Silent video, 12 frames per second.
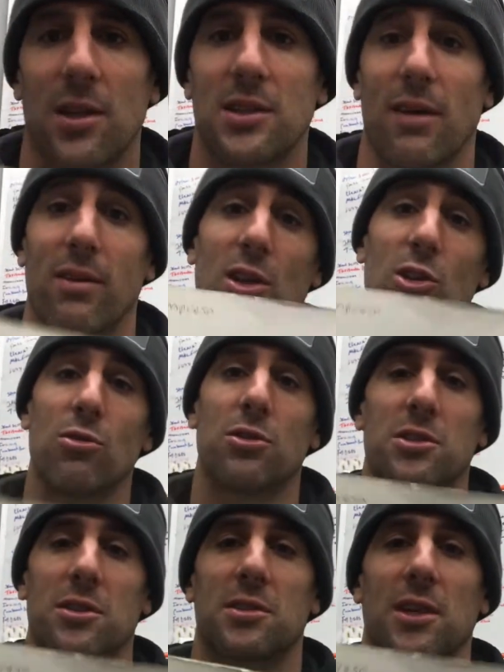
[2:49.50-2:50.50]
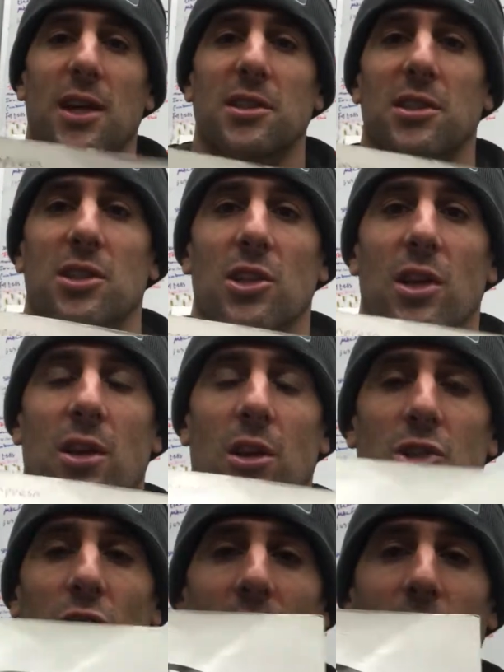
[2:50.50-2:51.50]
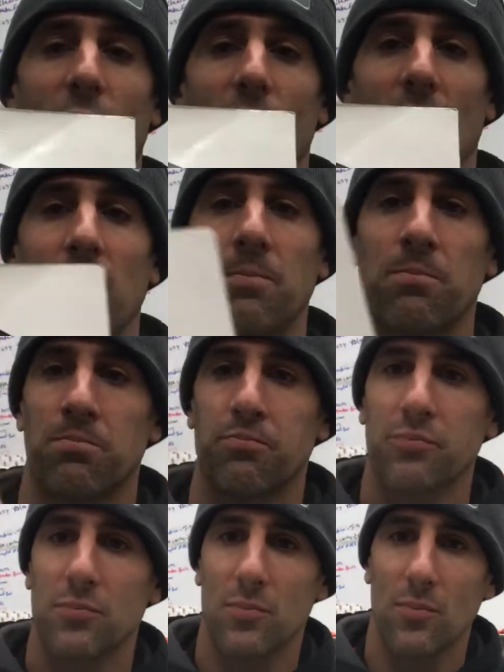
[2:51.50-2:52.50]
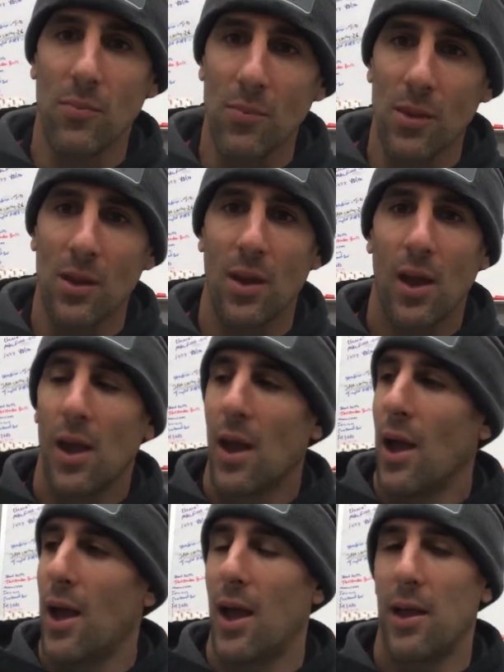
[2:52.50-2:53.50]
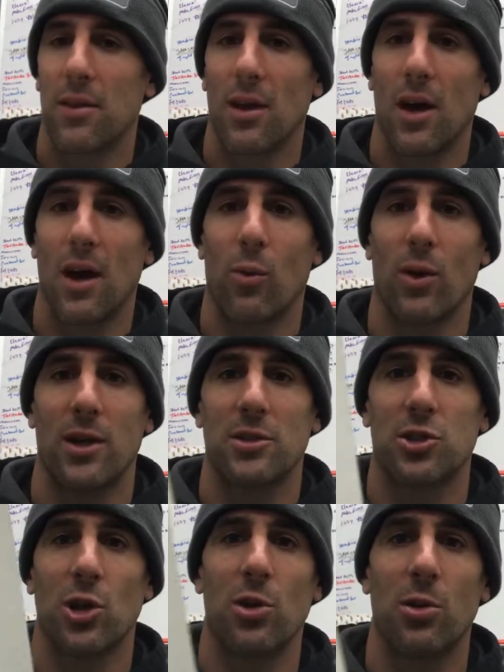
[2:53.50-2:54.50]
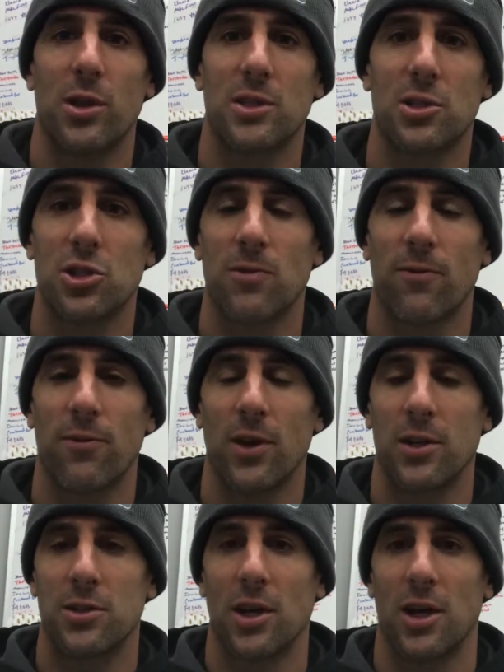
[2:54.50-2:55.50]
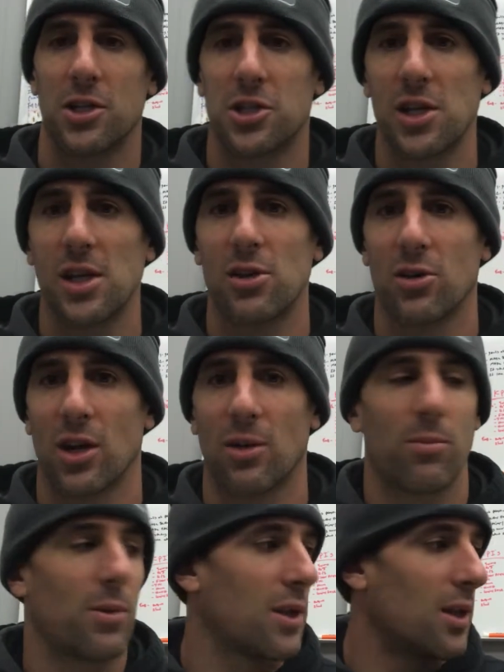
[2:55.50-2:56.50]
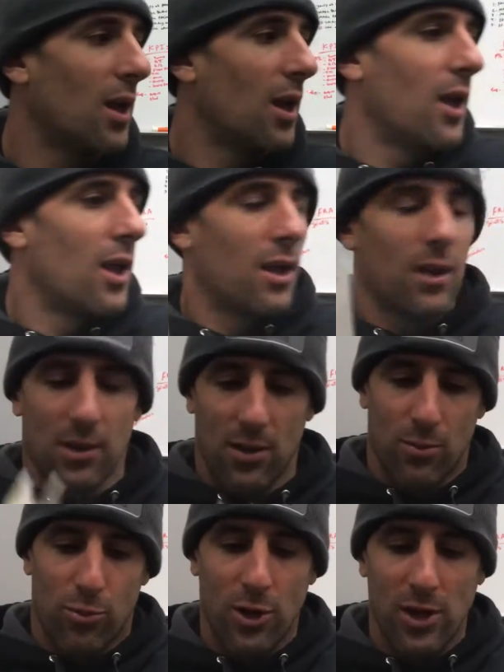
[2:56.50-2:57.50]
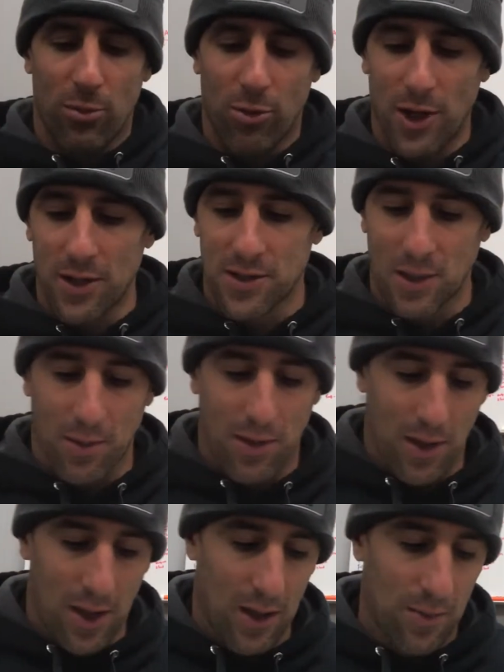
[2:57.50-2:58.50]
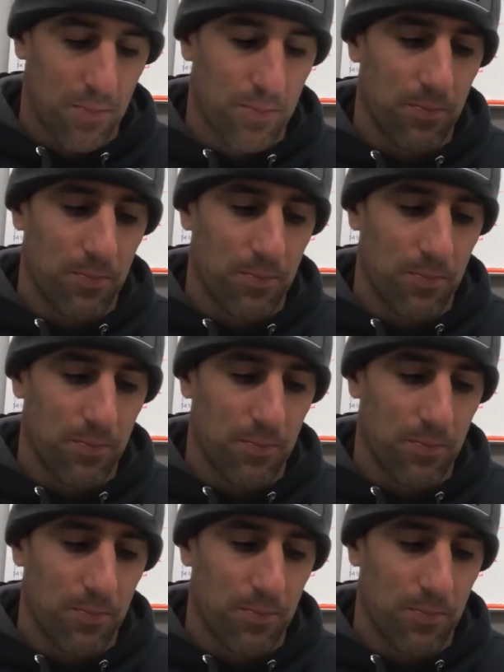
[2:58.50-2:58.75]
He's having huge success in our training program. And when I show you his sheet, you're going to be pretty impressed, I would think.